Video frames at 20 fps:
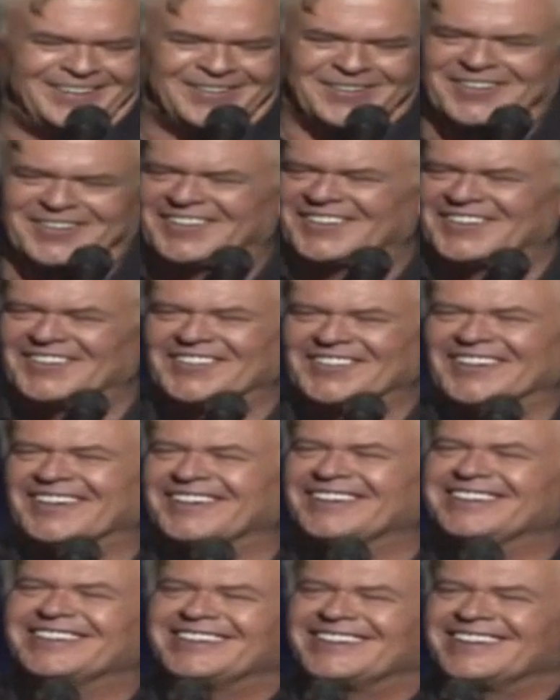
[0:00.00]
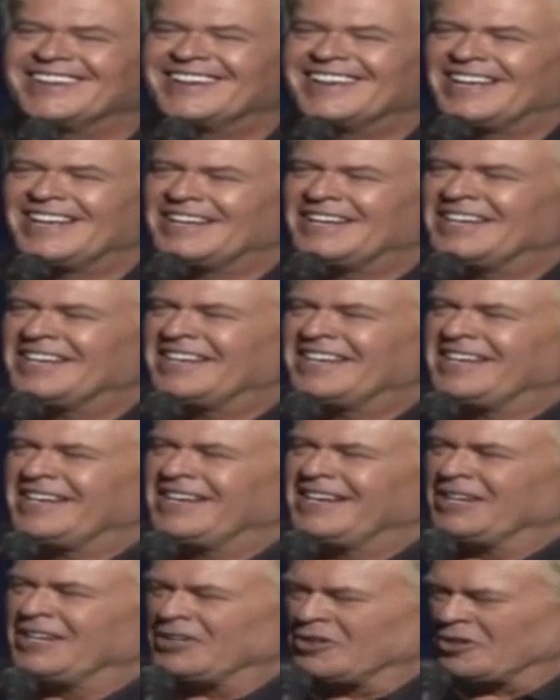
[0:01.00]
You didn't.
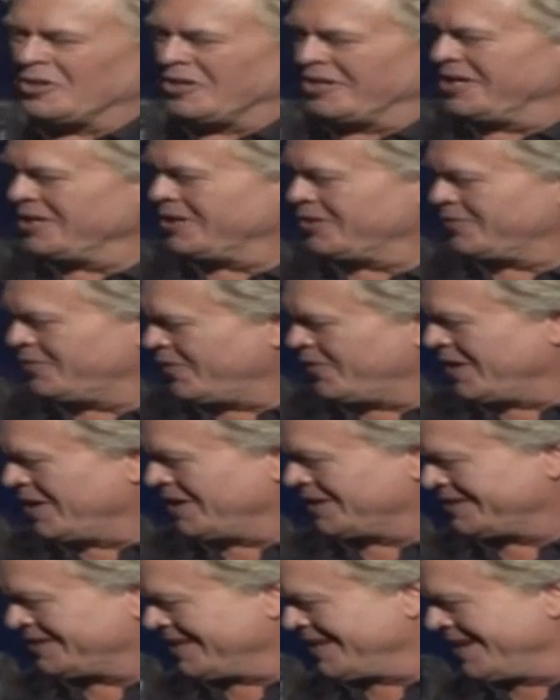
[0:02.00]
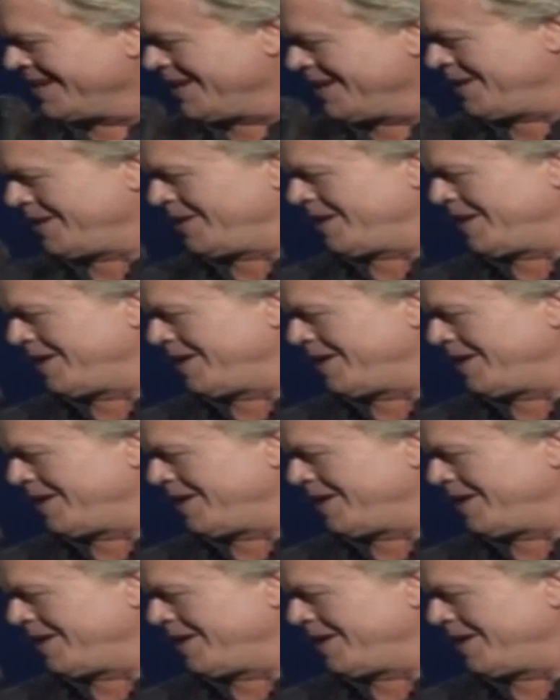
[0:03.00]
Grudge fuck the hell out